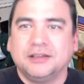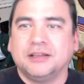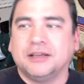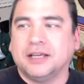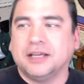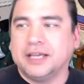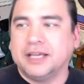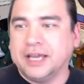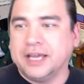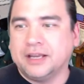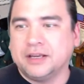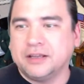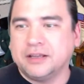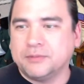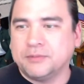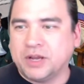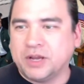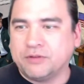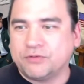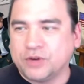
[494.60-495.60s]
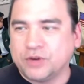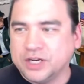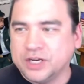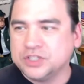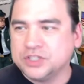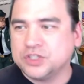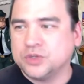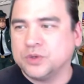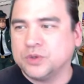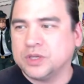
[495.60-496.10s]
and my friend is
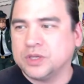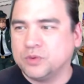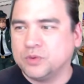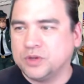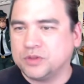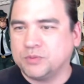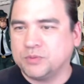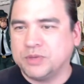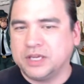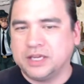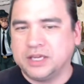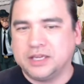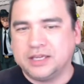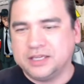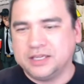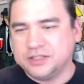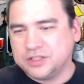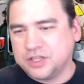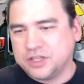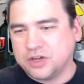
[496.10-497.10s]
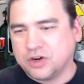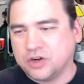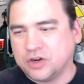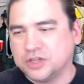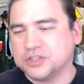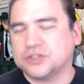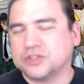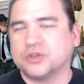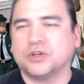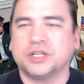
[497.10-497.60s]
doing it with me. He's the
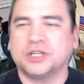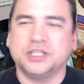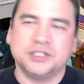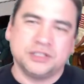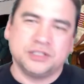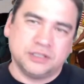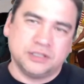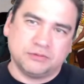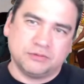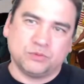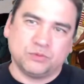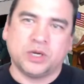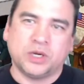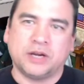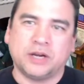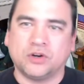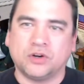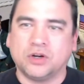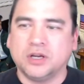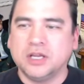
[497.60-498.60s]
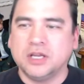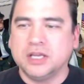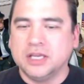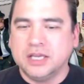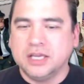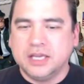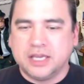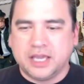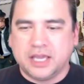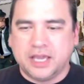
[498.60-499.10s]
artist or he's the whatever.
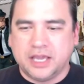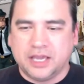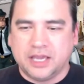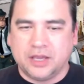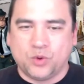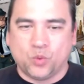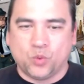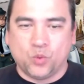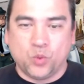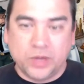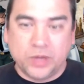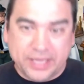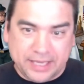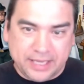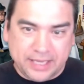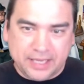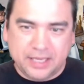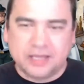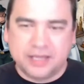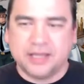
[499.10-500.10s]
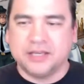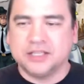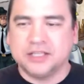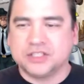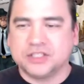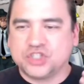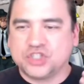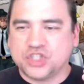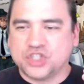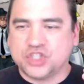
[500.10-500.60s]
And it's
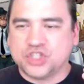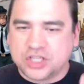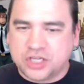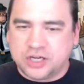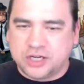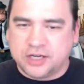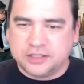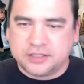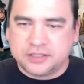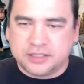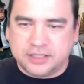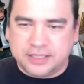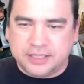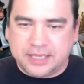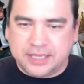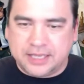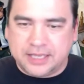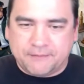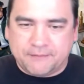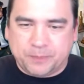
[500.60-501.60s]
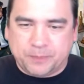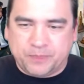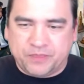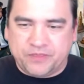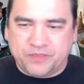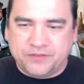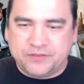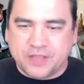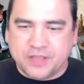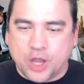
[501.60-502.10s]
just constantly
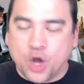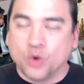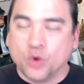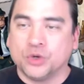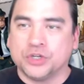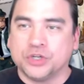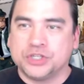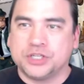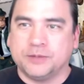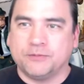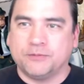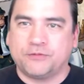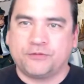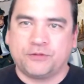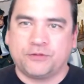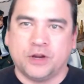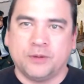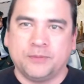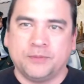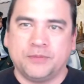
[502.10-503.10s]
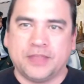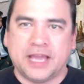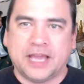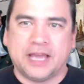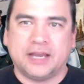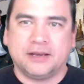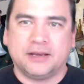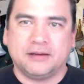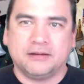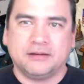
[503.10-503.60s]
ownership from that
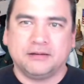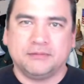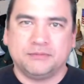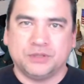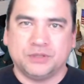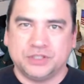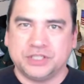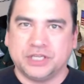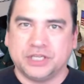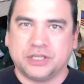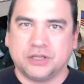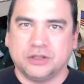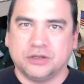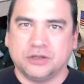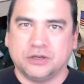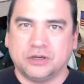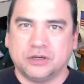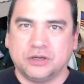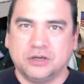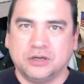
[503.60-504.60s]
particular,